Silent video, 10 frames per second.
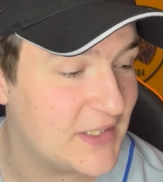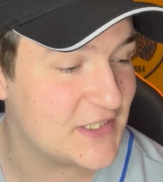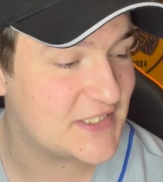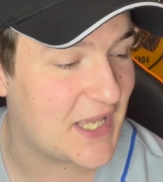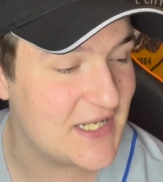
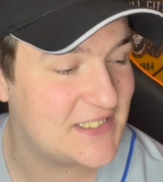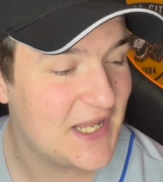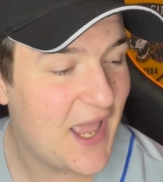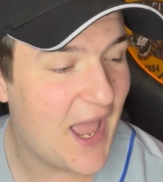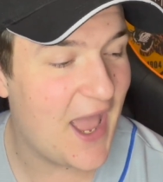said.
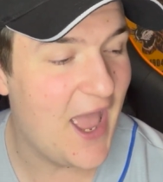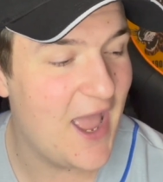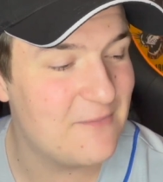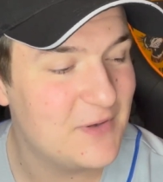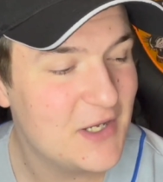
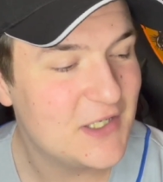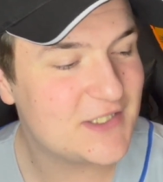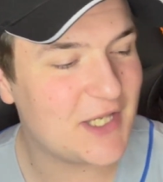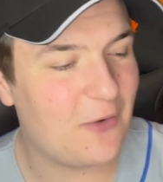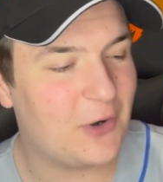
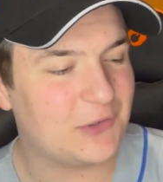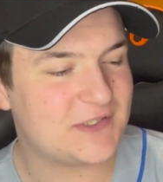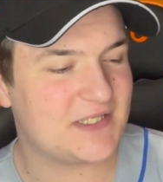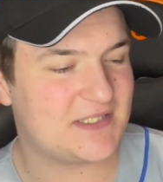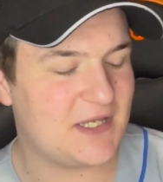So Hull
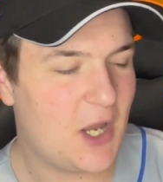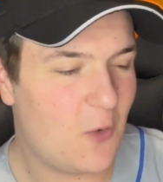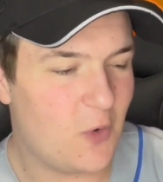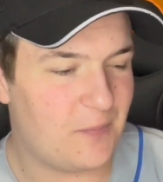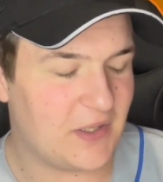City
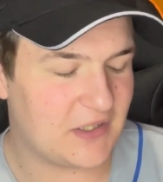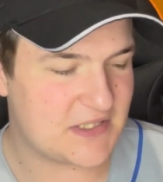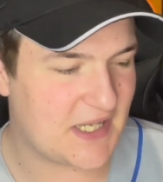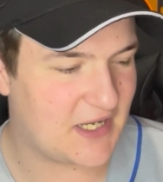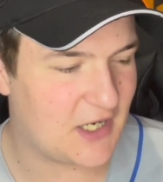will be
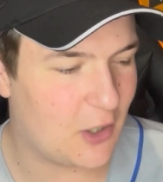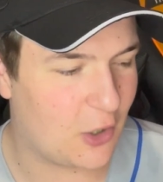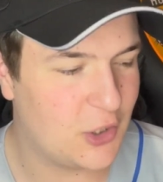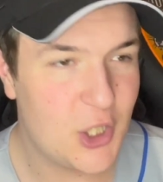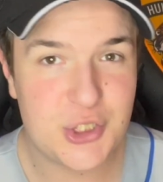taking
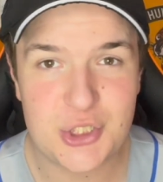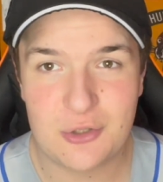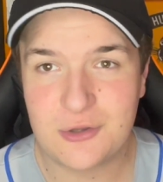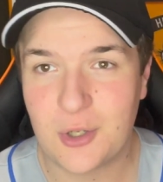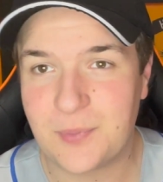on
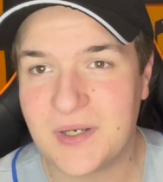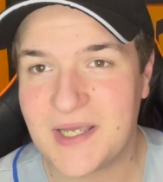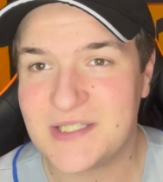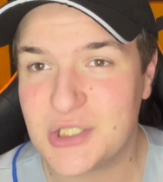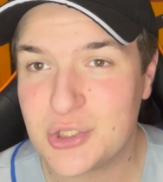Scunthorpe
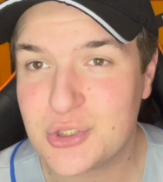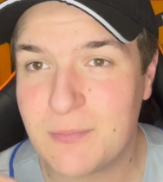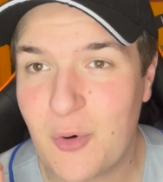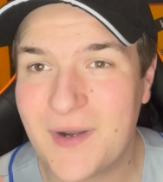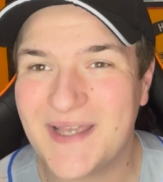United
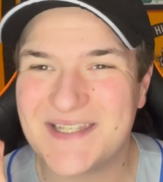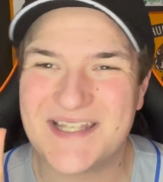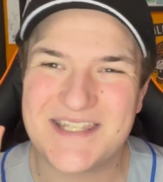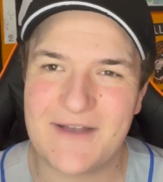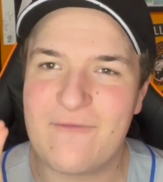tomorrow night
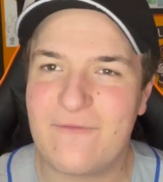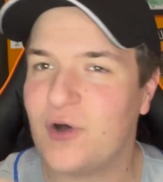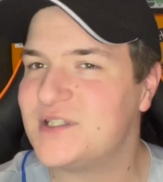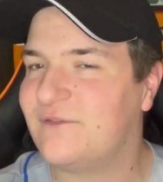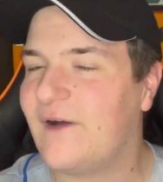at
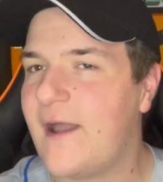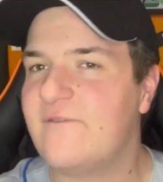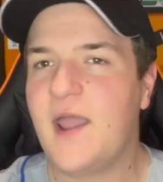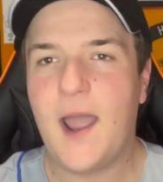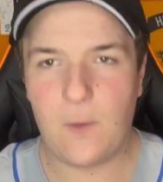7:45.
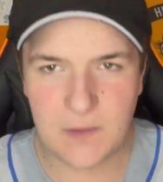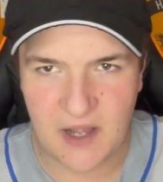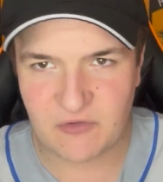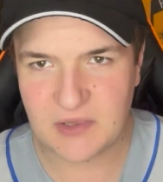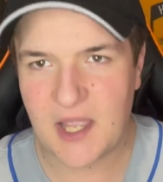I will
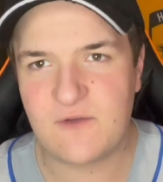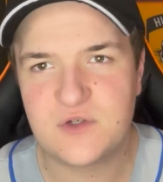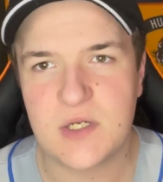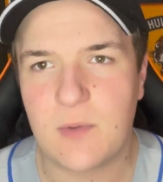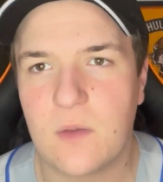have a live
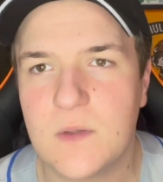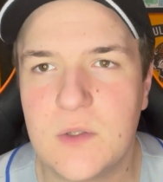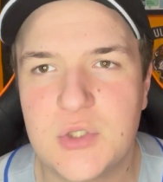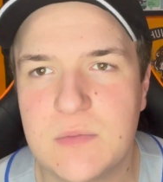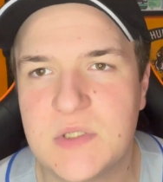stream on the
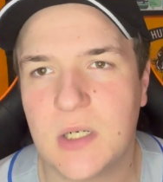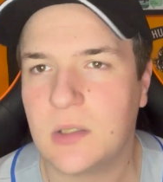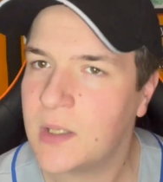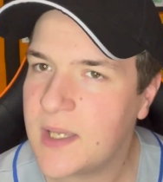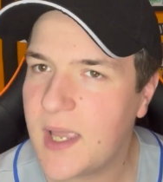YouTube
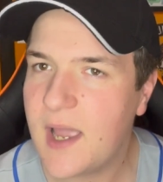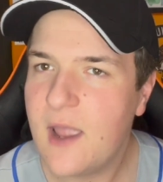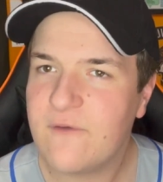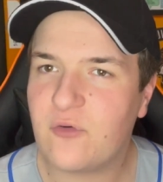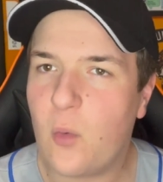channel here
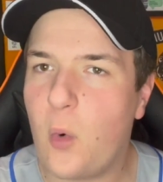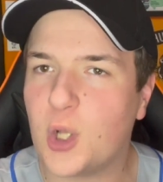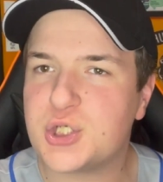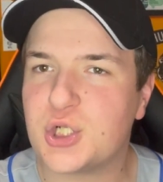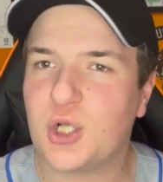for a
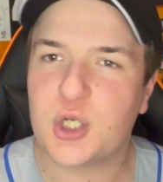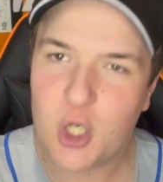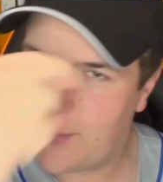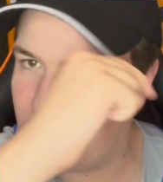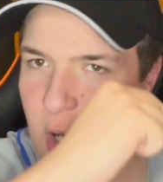watch along.
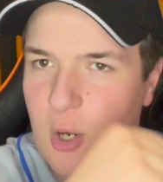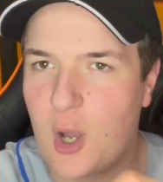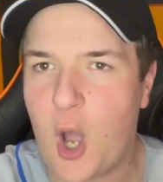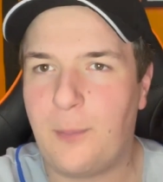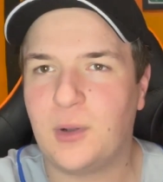Come and
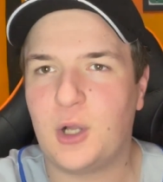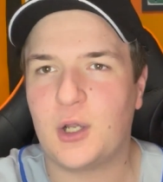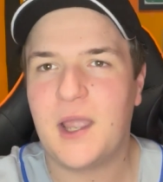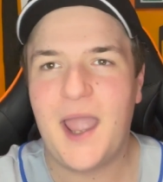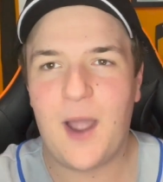hop
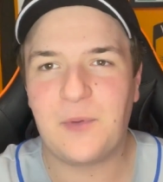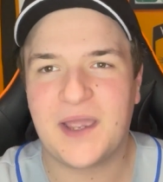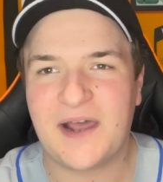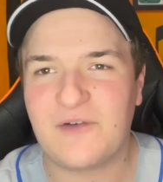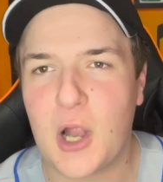along, and we
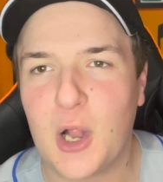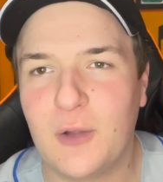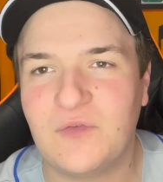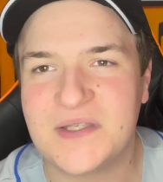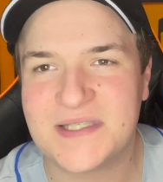can have a
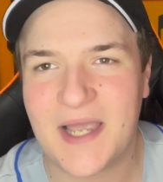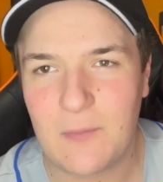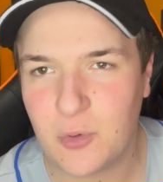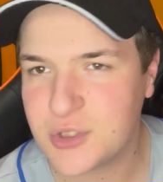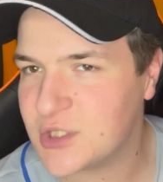lovely
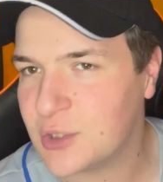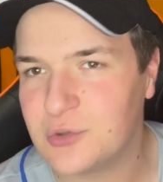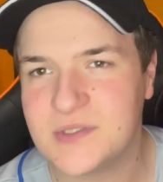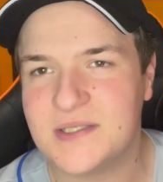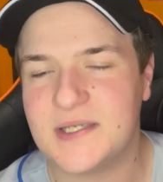time watching
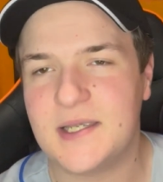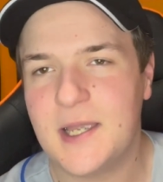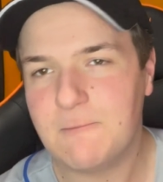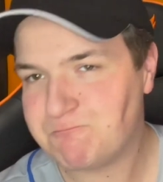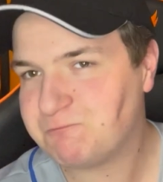Hull City
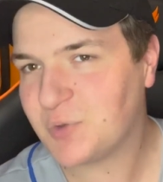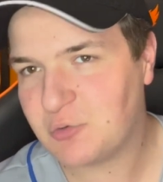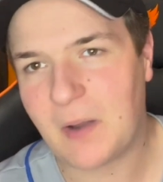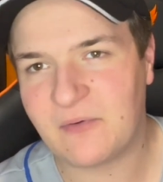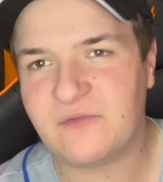
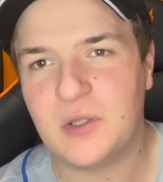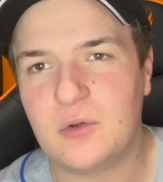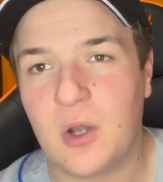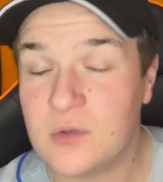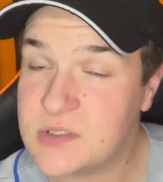grab a few
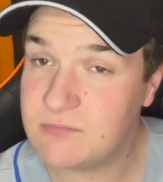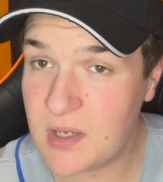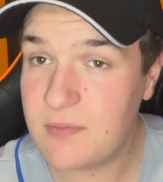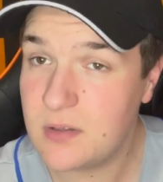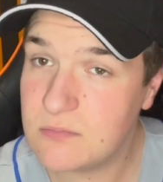goals, and
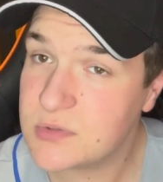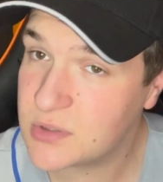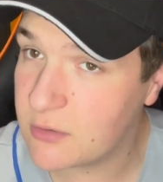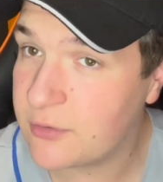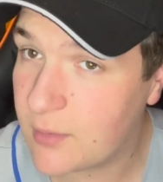maybe
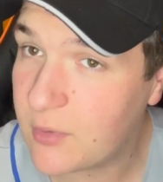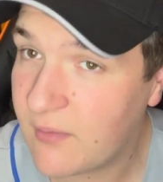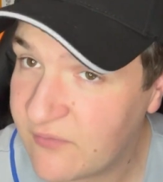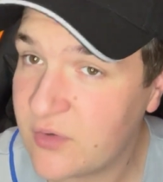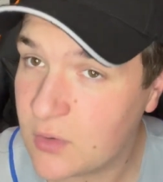Scunthorpe
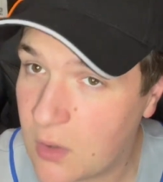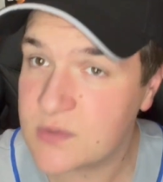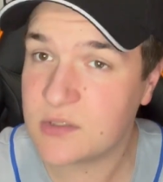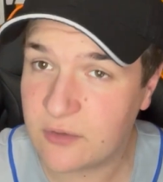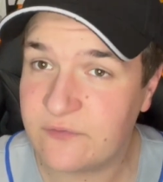grab a few
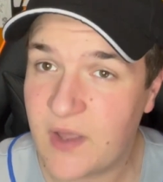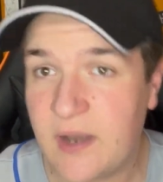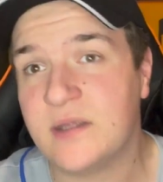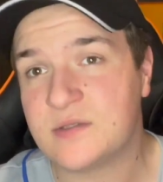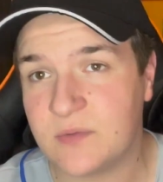goals. In all
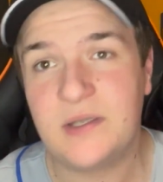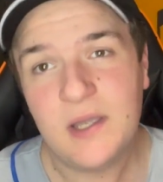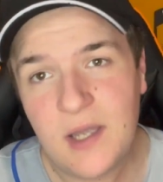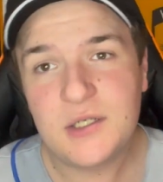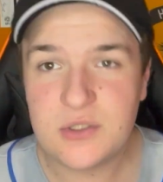fairness, we
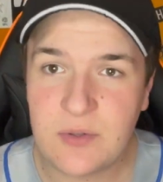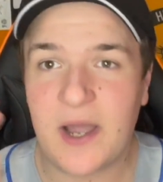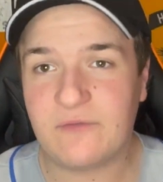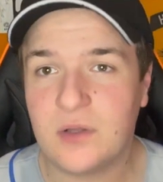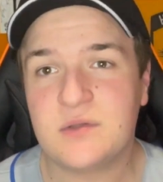do
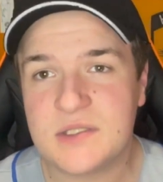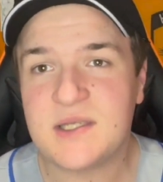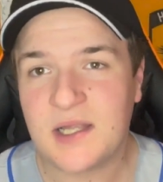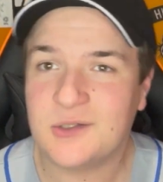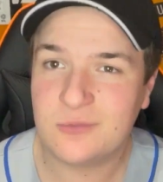have
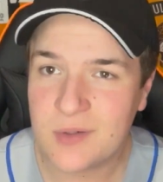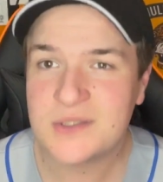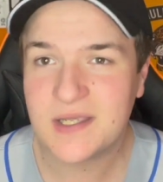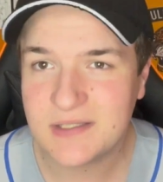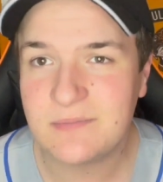Lototalo, who will most
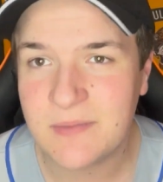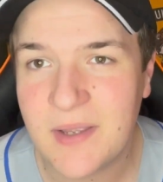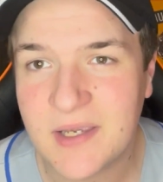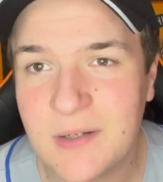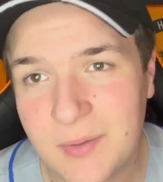likely be
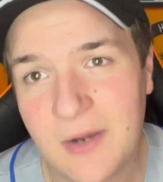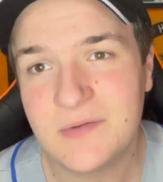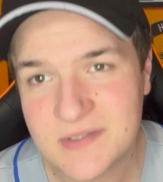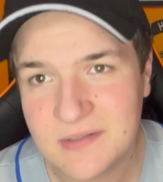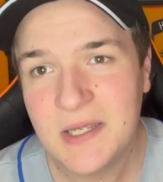making an
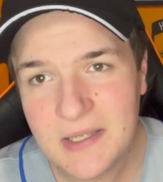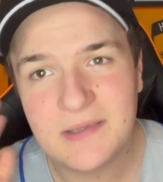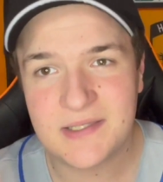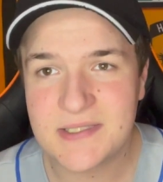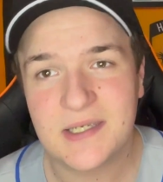appearance and
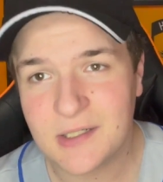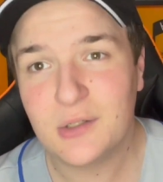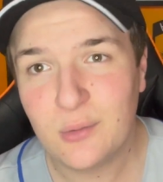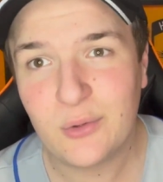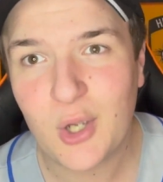letting in
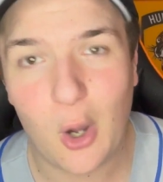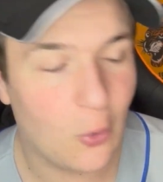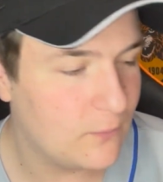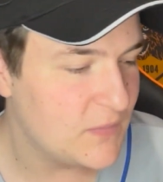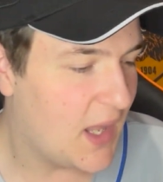another
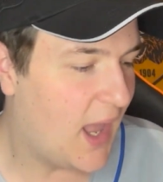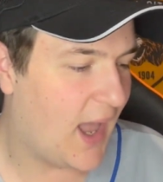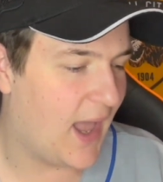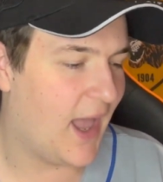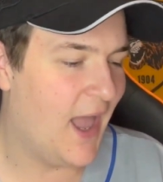goal.
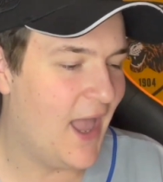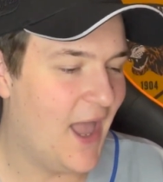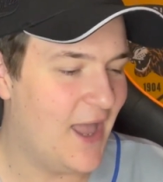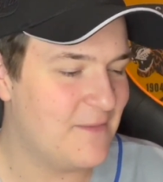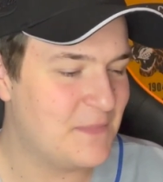
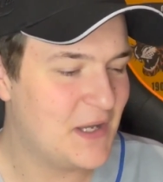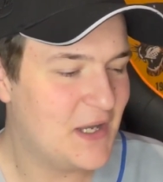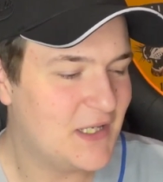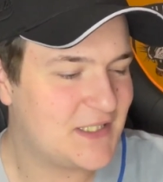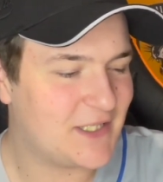
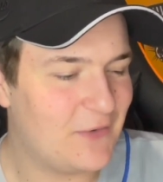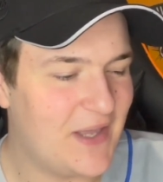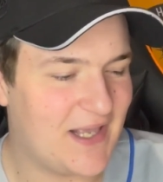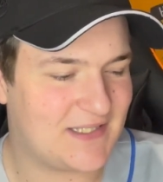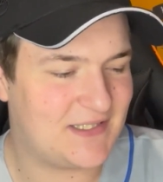So
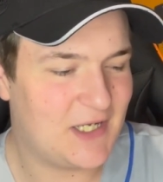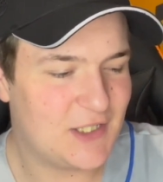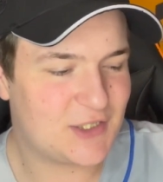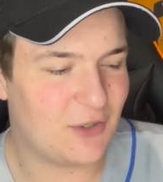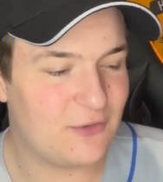yes,
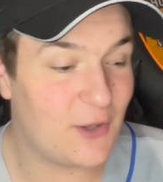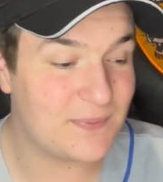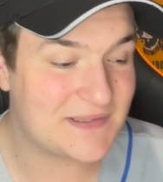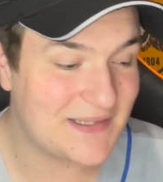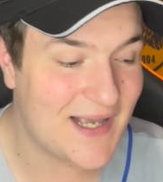
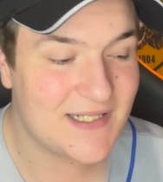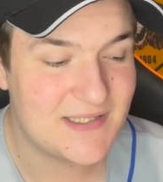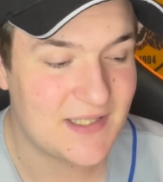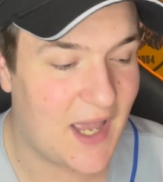Scunthorpe's last